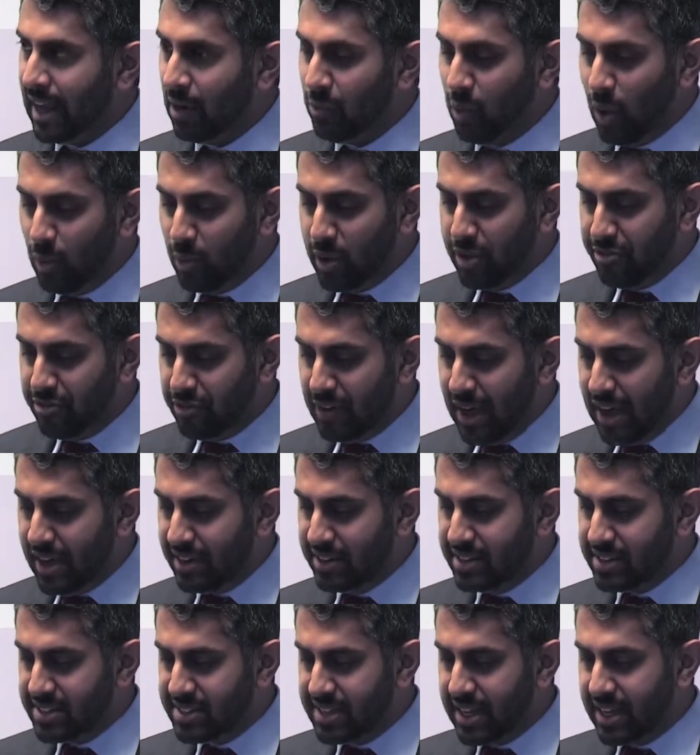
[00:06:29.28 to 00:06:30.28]
And what we
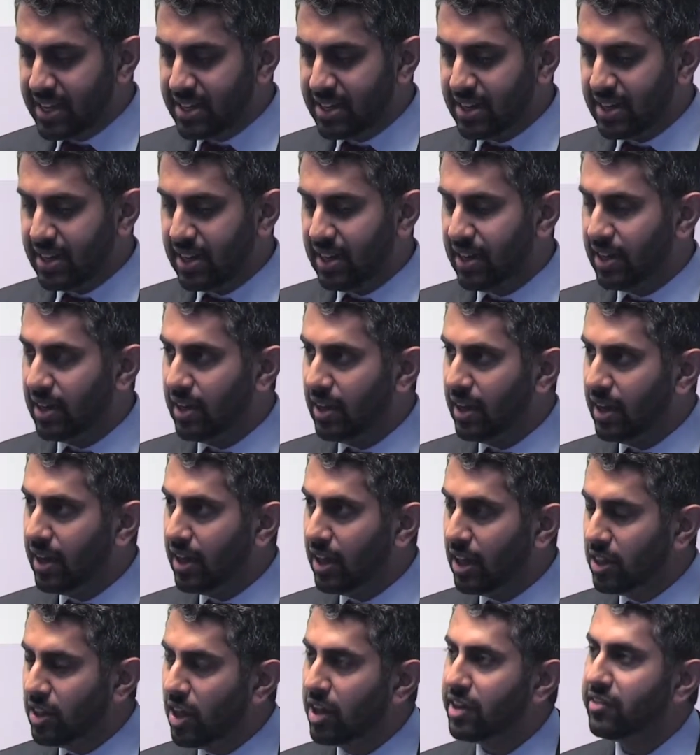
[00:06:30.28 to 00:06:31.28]
found is that
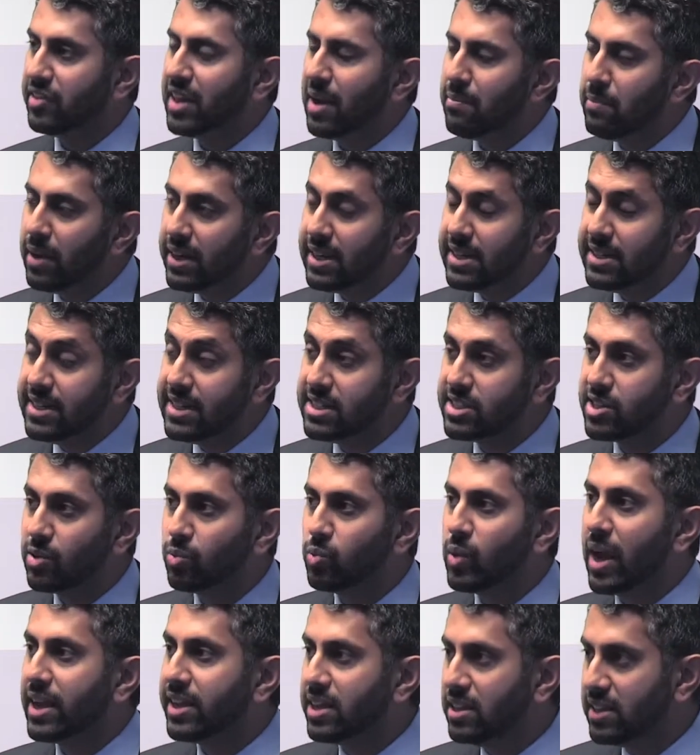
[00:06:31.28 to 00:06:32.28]
a lot of that money needs a
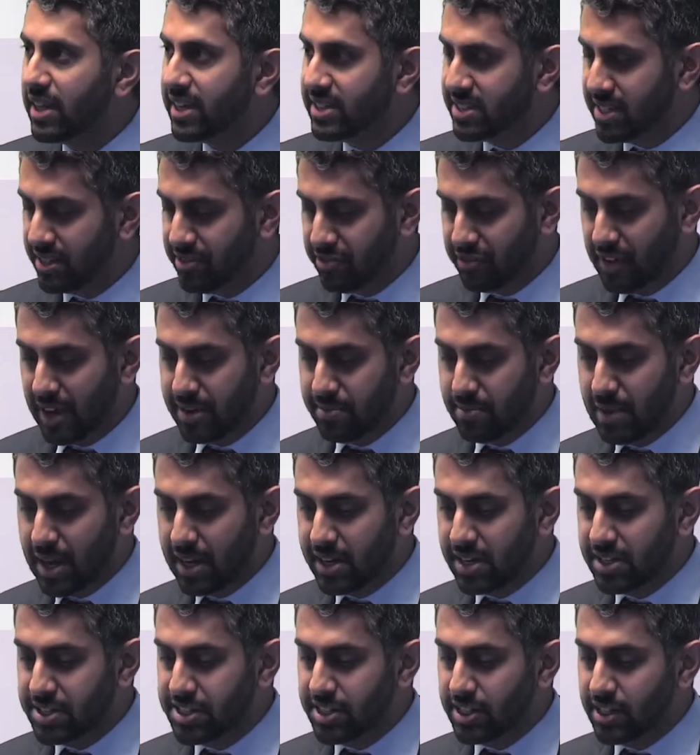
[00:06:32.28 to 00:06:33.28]
regulated fund
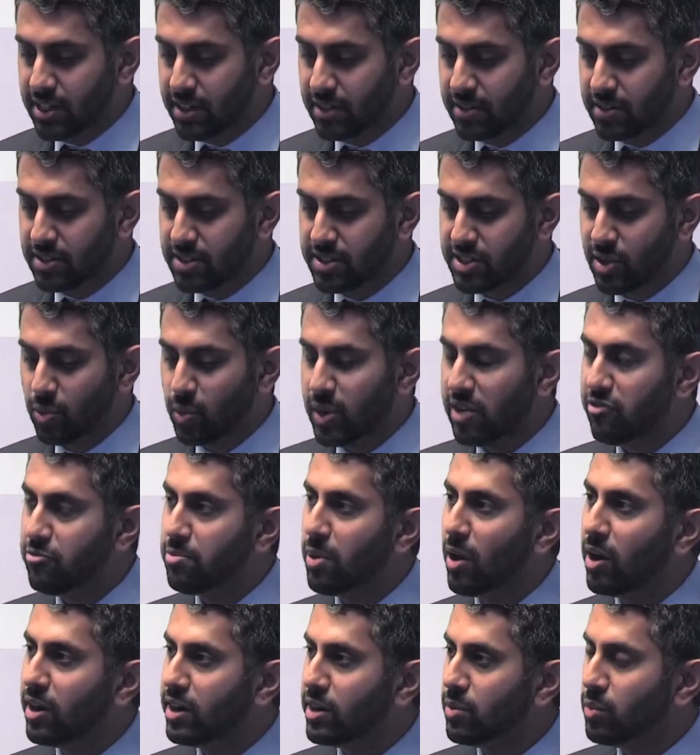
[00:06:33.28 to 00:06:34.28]
manager. So
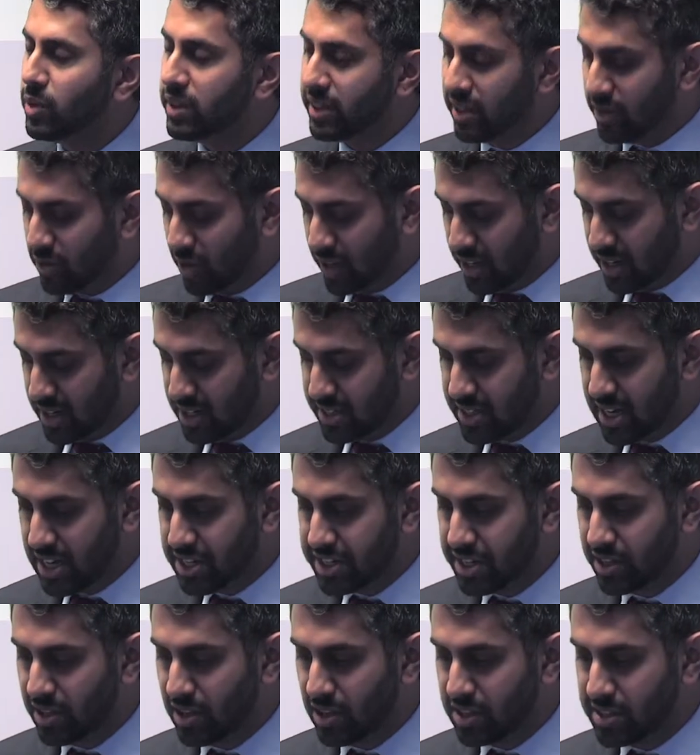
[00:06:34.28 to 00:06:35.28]
we've partnered with an
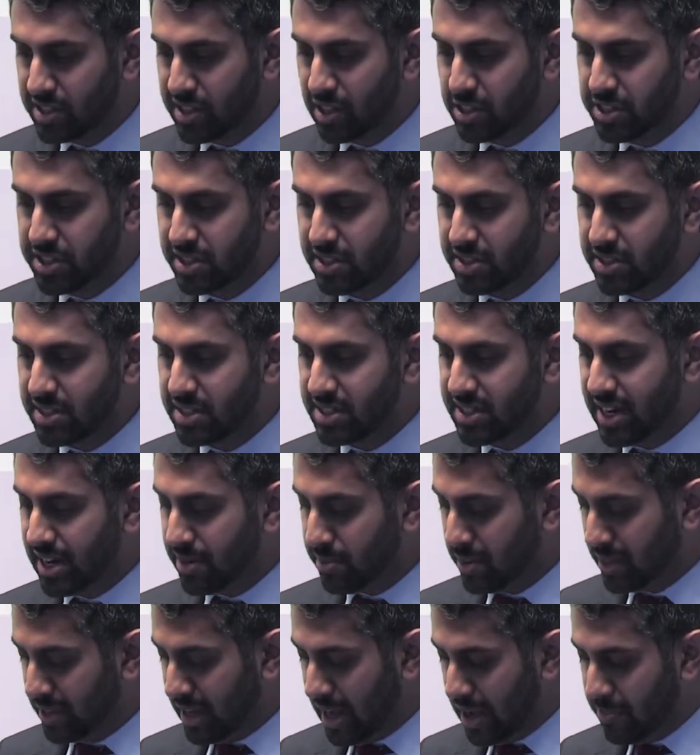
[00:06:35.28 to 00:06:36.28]
organization called Social and
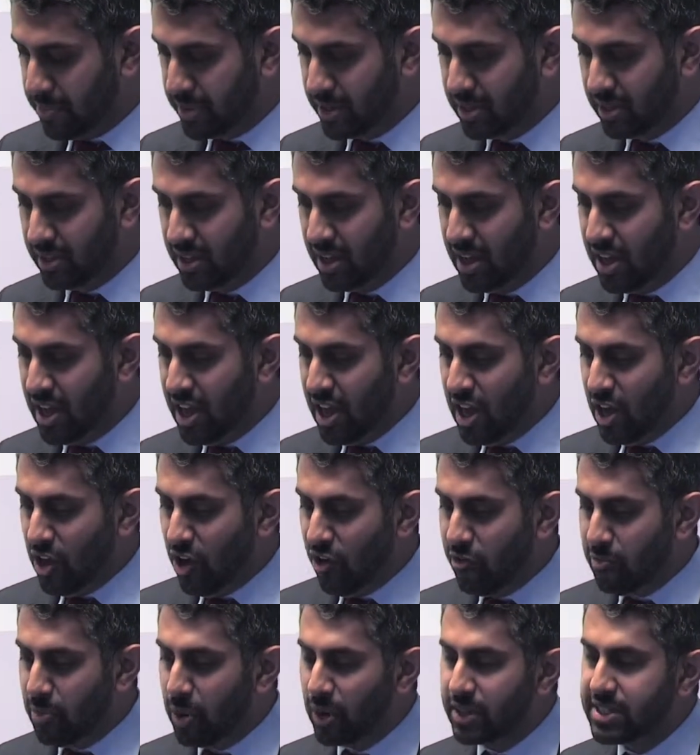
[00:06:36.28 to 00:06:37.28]
Sustainable Capital,
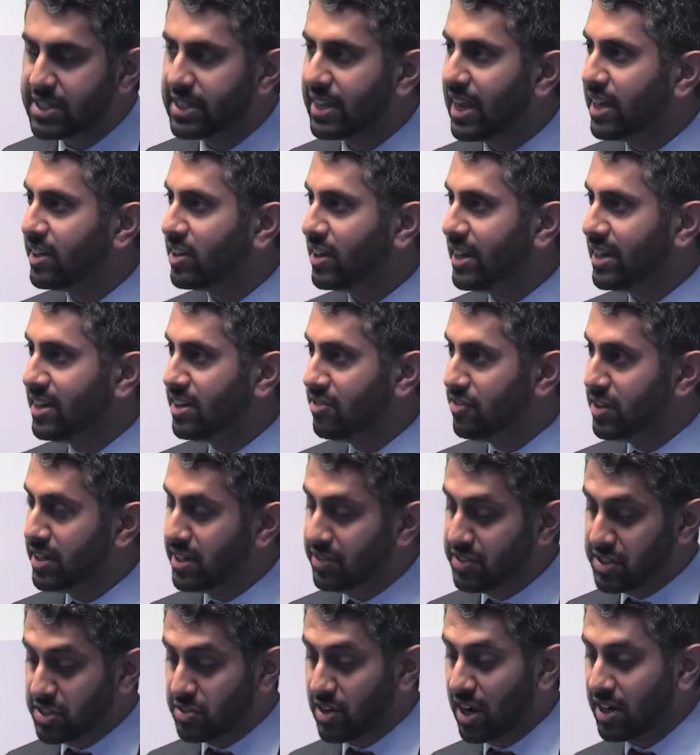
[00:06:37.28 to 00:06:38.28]
who have put together
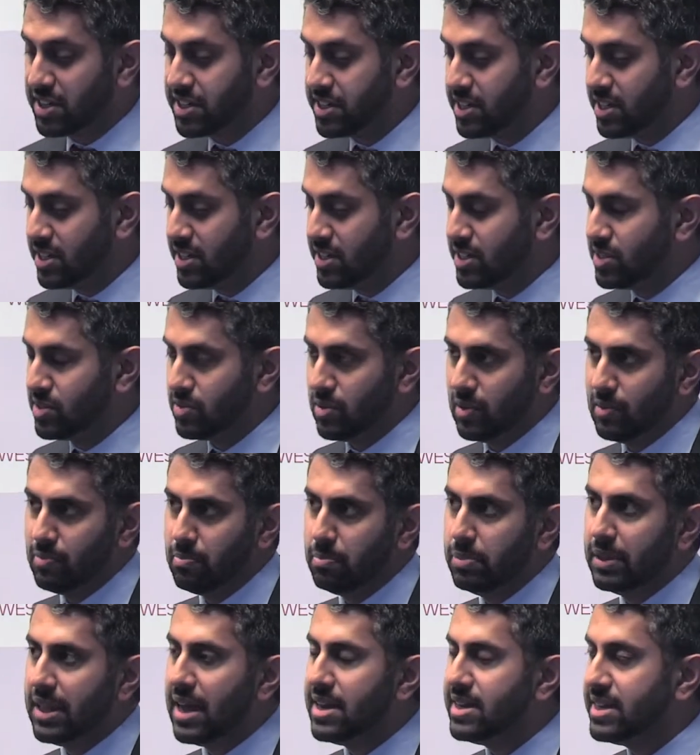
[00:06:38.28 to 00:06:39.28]
innovative structures,
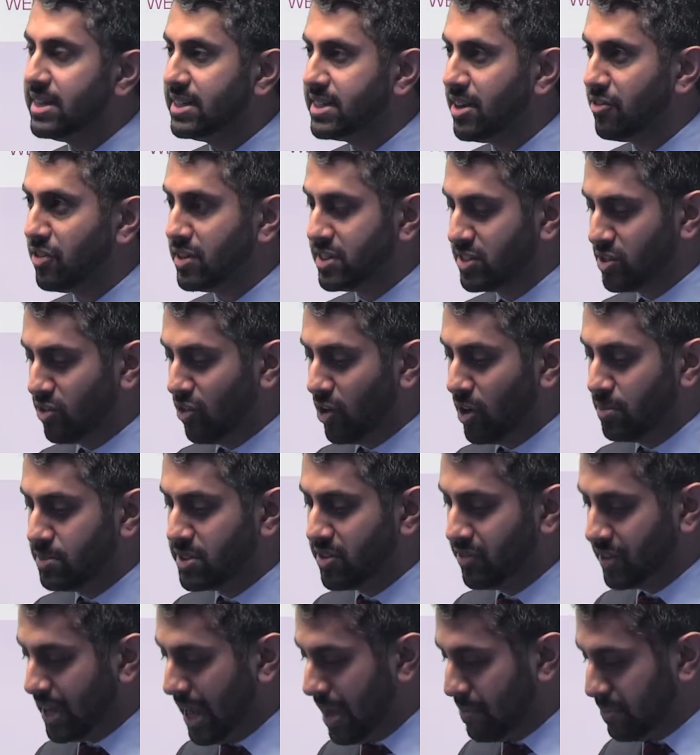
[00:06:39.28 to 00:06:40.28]
blending different
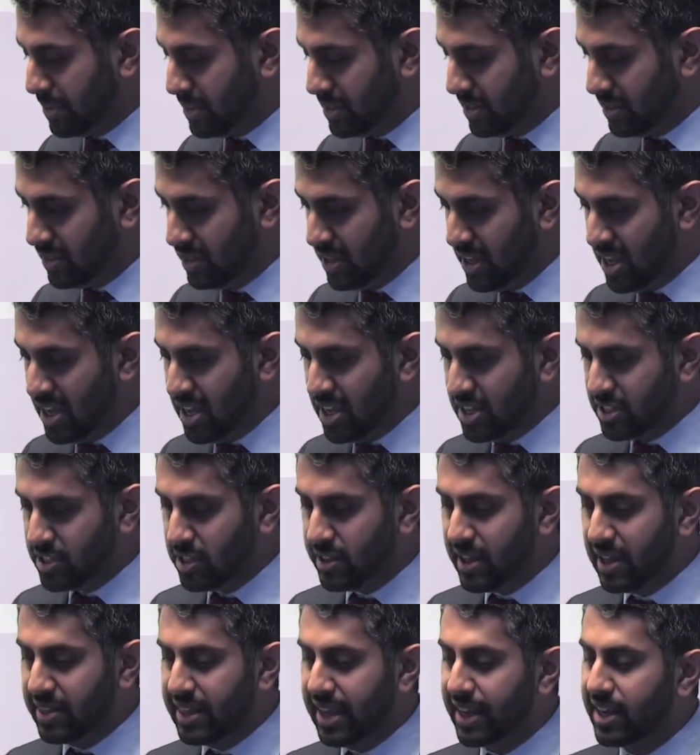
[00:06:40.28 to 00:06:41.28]
forms of capital
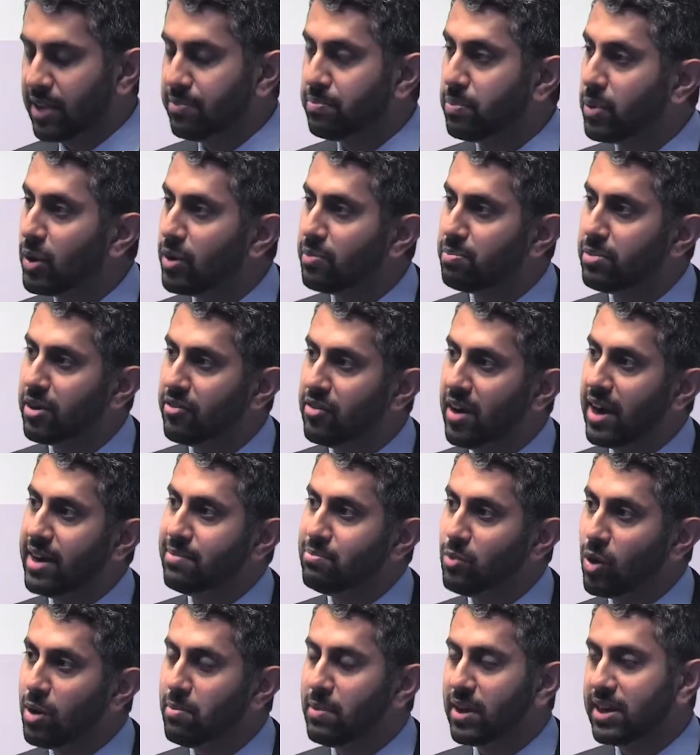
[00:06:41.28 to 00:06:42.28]
so that they could
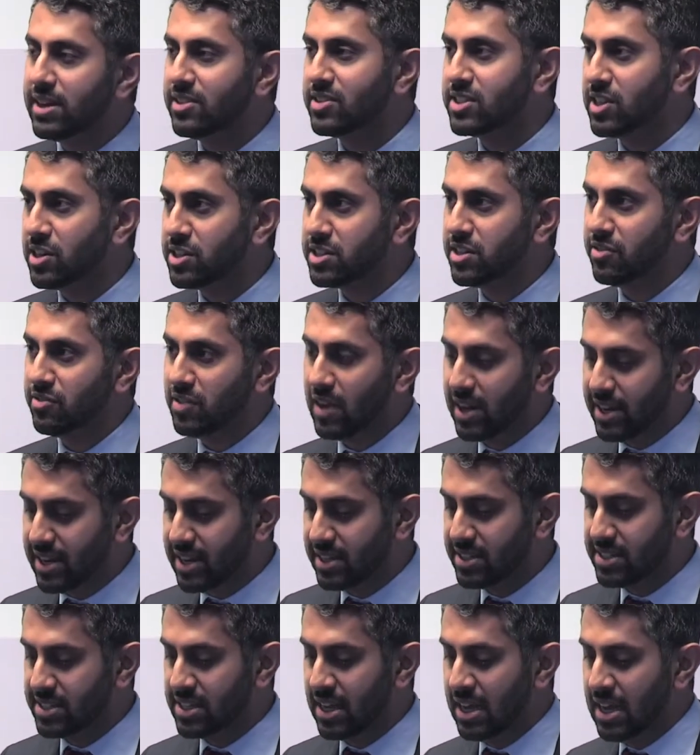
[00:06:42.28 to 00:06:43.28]
provide more money for social
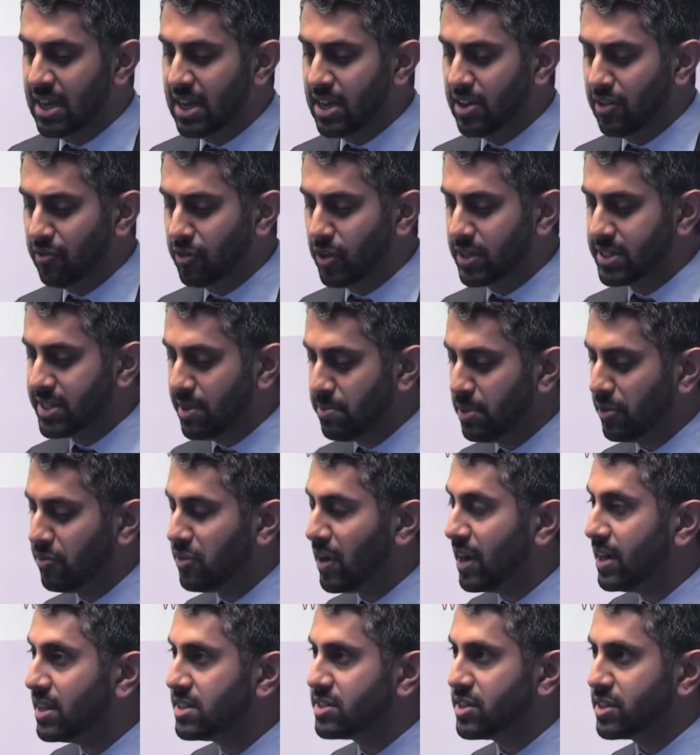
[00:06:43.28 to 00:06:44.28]
finance, for simple
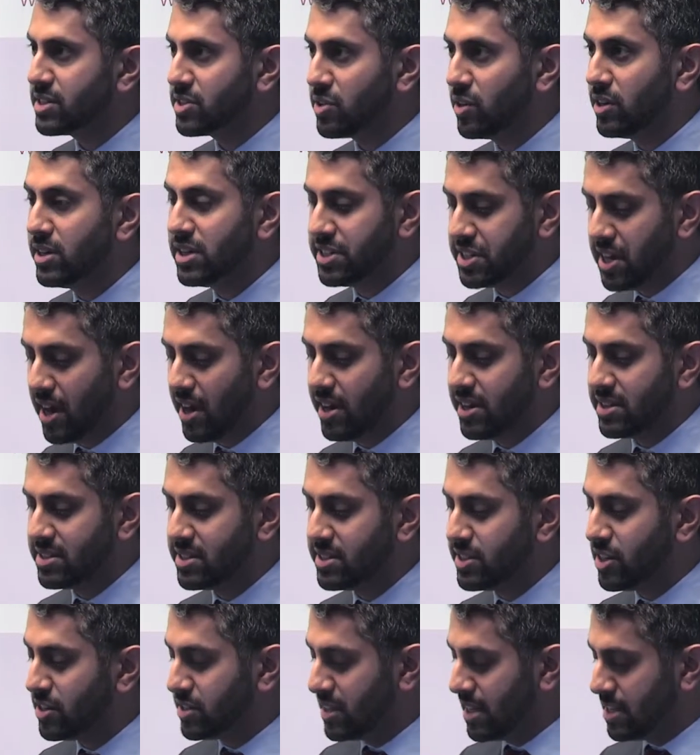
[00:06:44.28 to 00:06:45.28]
finance to extraordinary charities
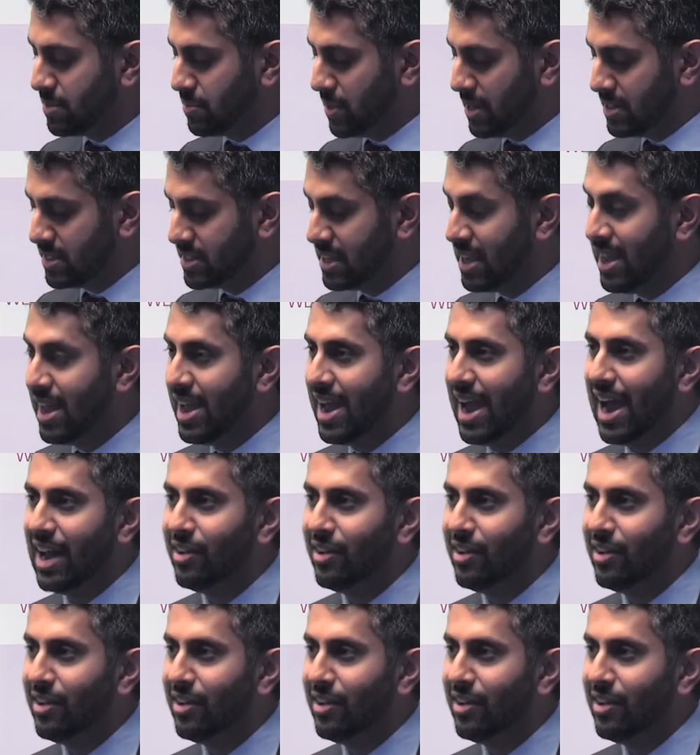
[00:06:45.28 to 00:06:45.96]
and social enterprise.